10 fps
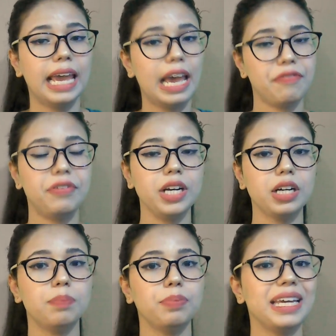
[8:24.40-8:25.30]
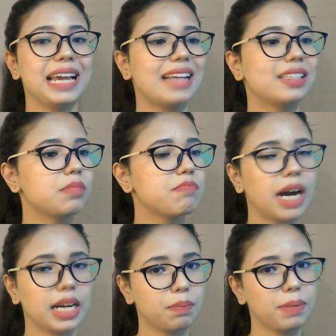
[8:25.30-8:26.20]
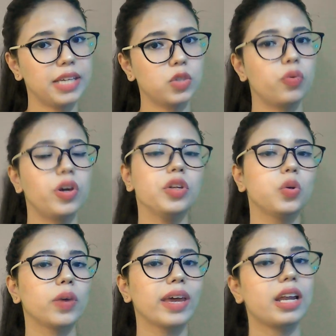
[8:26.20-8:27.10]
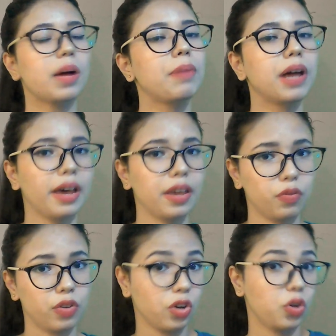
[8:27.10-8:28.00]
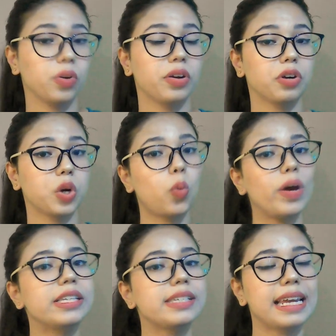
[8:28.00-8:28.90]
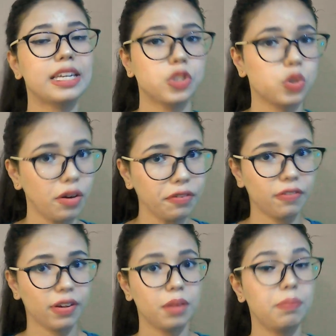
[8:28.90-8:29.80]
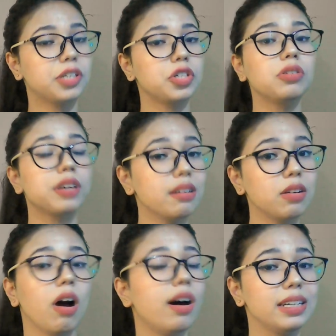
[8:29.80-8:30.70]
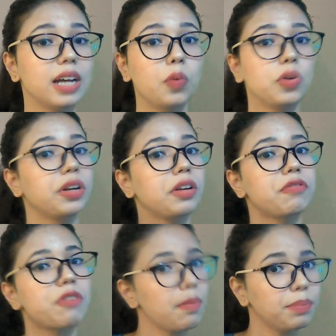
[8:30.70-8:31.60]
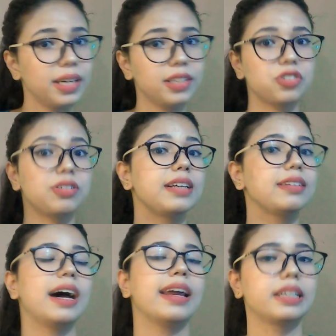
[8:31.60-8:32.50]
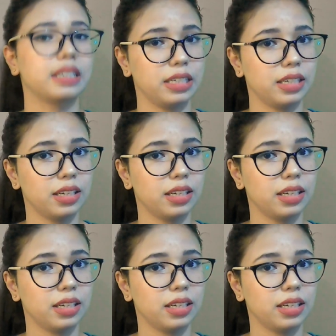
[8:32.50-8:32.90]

Every company has some marketplace where you can apply, where you can request any software, but you cannot download it from the internet directly.